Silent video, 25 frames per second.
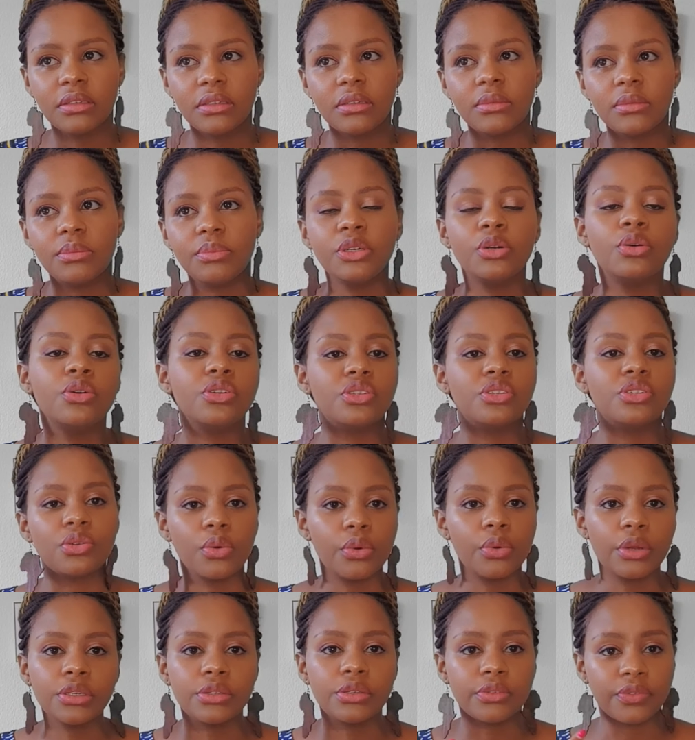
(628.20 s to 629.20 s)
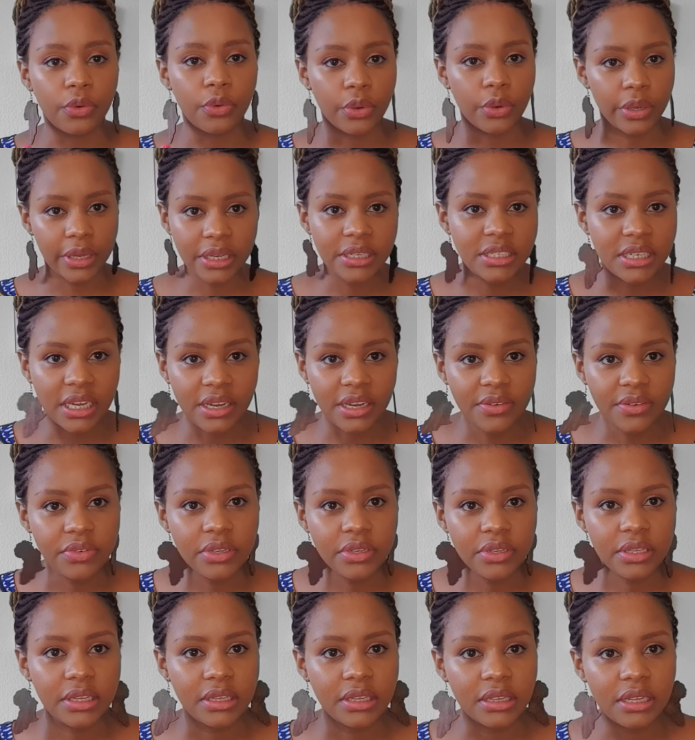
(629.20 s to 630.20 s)
because you're going to forget
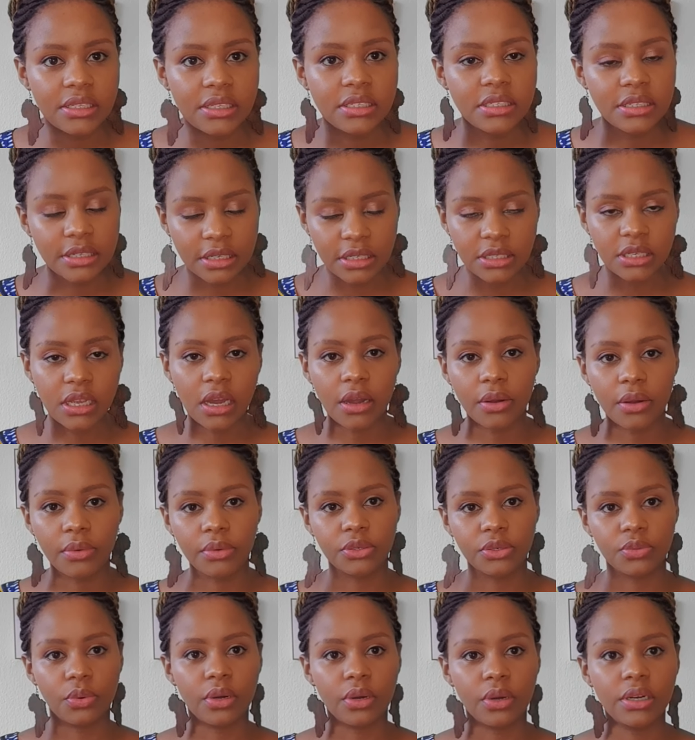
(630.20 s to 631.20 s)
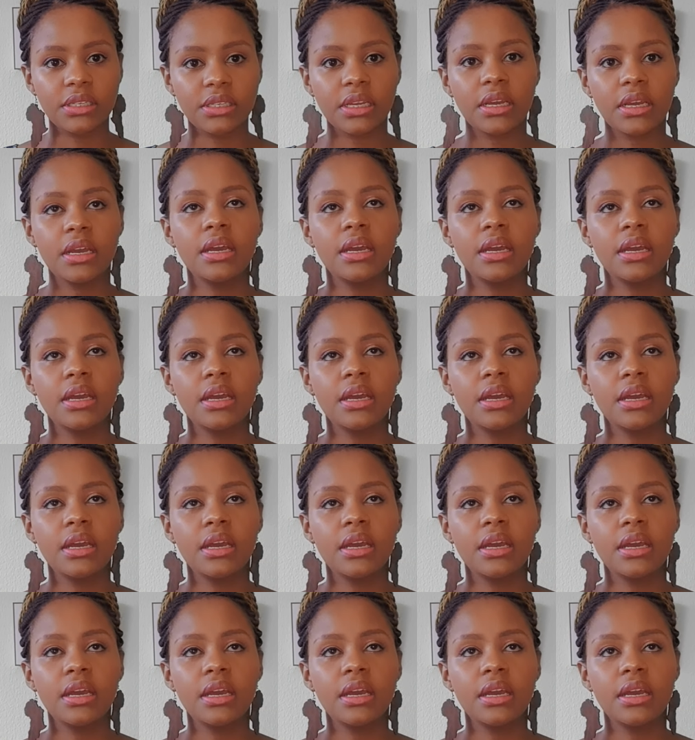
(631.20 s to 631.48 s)
everything. That's just how it works.